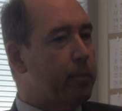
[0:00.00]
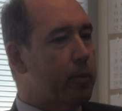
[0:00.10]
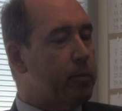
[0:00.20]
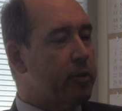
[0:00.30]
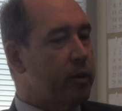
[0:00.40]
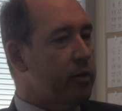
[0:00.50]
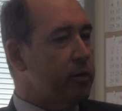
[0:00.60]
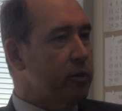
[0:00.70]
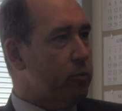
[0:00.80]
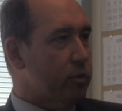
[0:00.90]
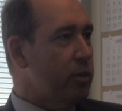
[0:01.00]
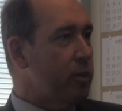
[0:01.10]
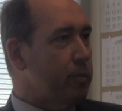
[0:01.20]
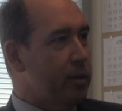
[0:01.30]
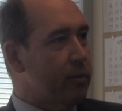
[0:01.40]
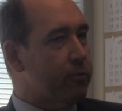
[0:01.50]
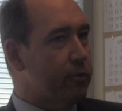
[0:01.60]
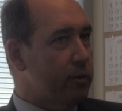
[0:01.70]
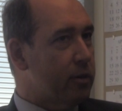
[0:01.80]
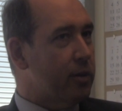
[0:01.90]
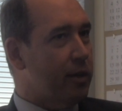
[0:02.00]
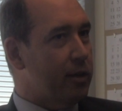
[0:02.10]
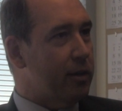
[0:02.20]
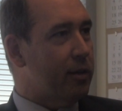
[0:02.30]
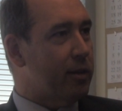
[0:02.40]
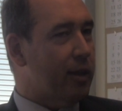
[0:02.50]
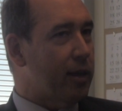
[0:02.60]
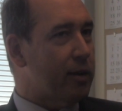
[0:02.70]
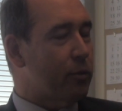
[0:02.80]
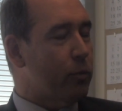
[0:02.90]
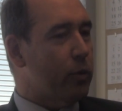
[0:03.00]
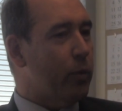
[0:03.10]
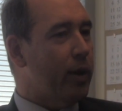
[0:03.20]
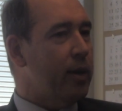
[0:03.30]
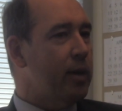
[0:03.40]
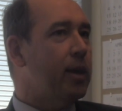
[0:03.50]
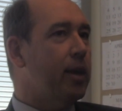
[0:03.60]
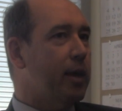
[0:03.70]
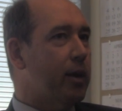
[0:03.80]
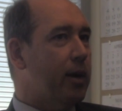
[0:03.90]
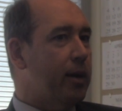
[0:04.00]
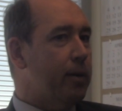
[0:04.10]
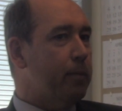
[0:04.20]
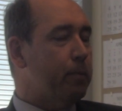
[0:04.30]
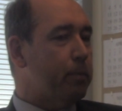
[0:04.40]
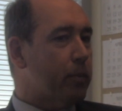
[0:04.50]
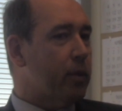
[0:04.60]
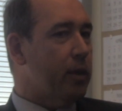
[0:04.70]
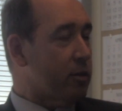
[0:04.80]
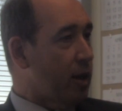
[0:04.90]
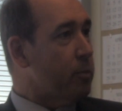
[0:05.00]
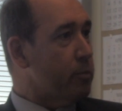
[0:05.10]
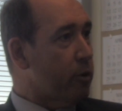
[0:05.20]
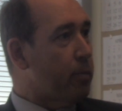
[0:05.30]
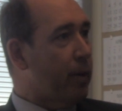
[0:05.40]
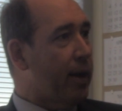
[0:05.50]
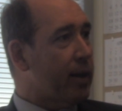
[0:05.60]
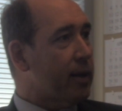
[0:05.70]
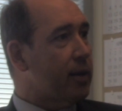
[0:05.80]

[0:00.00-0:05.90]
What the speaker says: the priorities were seen to be different, and that went away. It's now been brought back.